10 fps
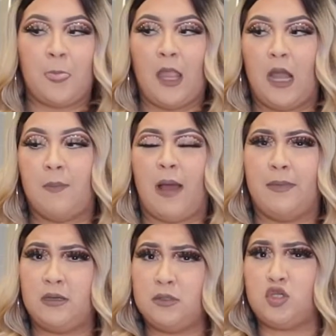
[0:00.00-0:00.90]
I'm
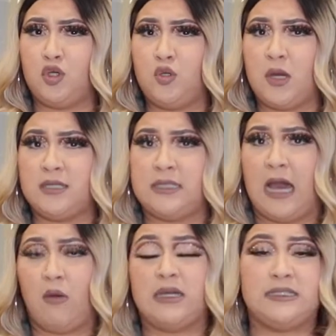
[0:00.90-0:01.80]
gonna be showing you guys
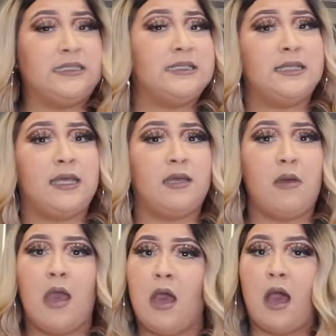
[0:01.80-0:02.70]
how I season them,
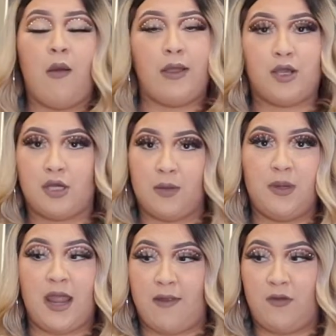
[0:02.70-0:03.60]
how I cook them,
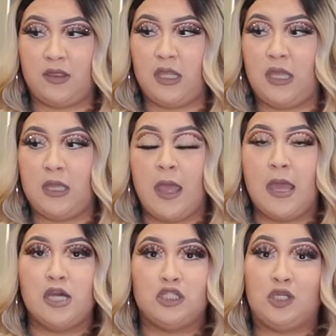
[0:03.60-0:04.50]
and everything.
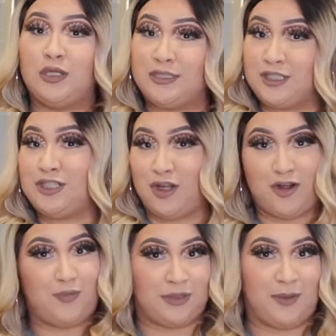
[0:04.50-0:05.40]
So let's get
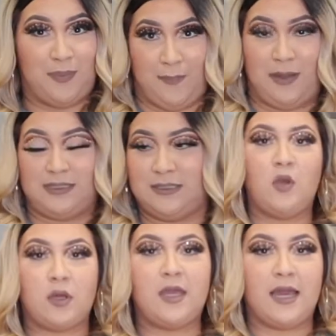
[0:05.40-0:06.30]
started with the papas.
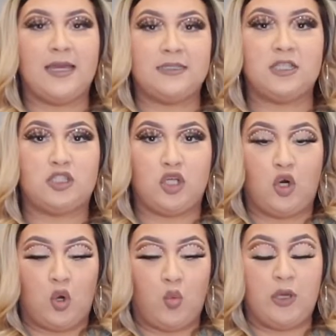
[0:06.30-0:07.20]
Okay guys,
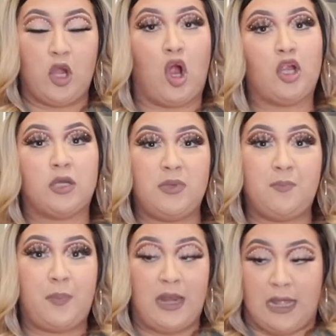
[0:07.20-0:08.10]
so we are gonna
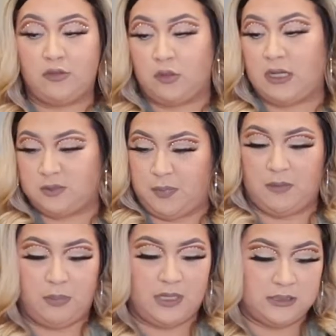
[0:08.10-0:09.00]
be pelando las
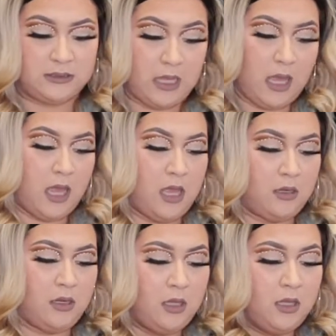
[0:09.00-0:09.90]
papas,
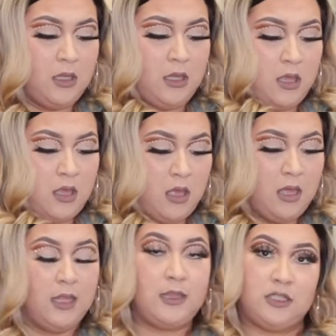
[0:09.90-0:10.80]
and
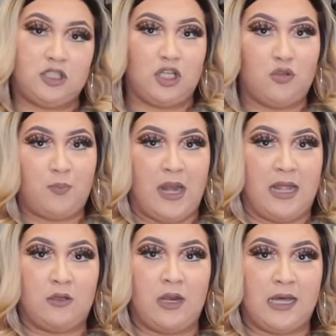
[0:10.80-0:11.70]
let's start
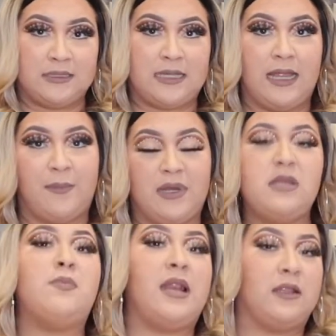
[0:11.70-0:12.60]
pelándolas. I am gonna
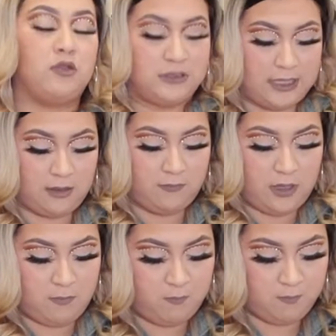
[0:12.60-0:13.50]
be pelando 10 of
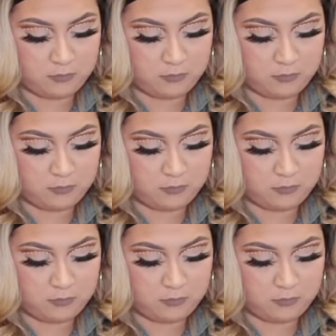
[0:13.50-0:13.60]
them.